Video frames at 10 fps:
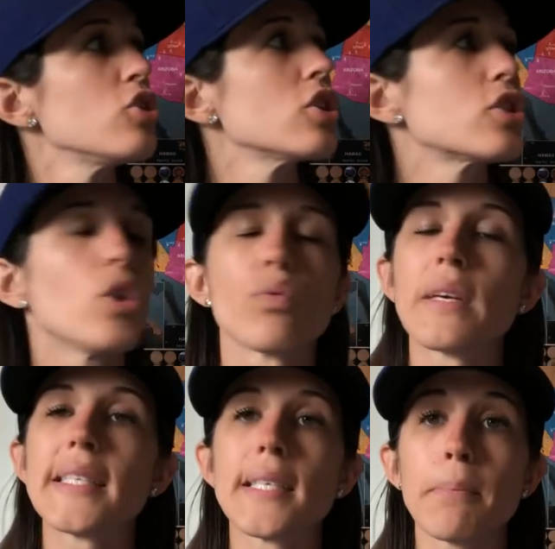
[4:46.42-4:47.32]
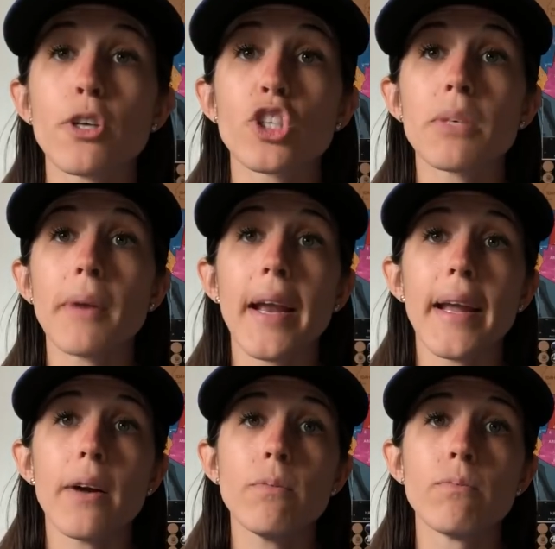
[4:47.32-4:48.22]
Just no reason to push him right
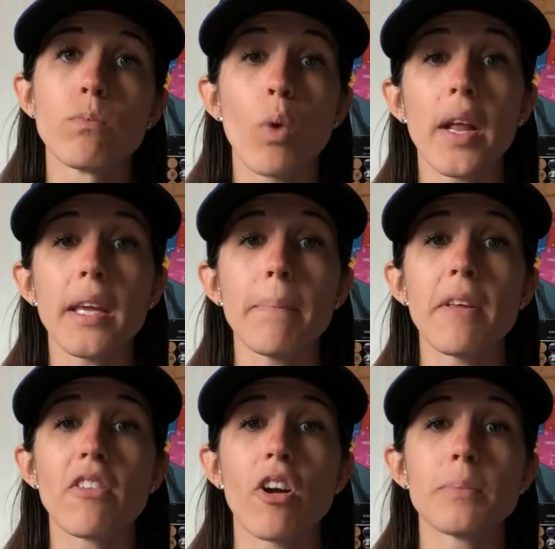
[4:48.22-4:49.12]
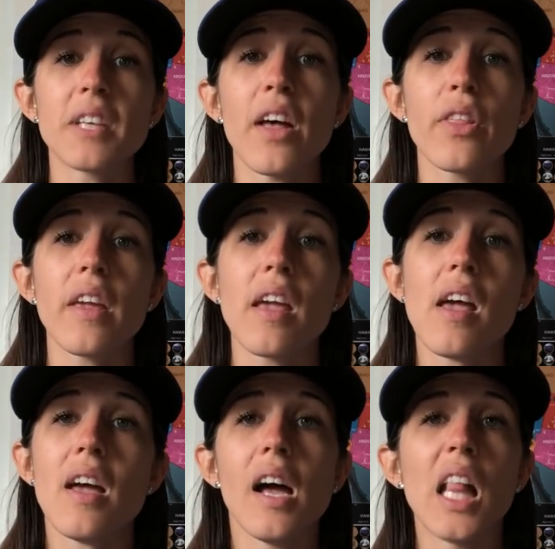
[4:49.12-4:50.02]
now. Want to keep these arms healthy.